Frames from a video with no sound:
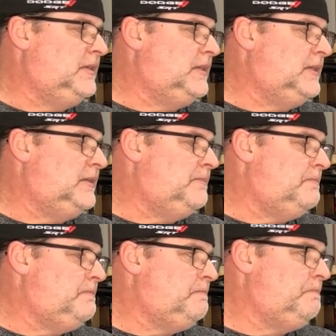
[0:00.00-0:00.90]

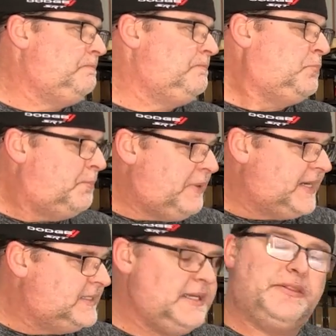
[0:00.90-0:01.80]
put
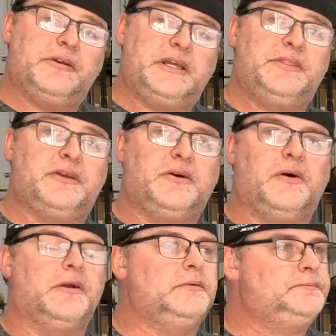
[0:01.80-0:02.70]
back together and in the
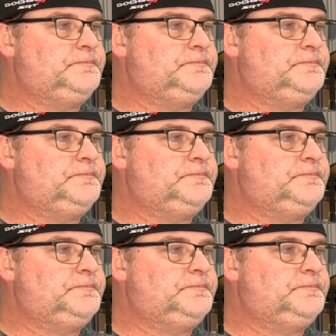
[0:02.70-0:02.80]
car.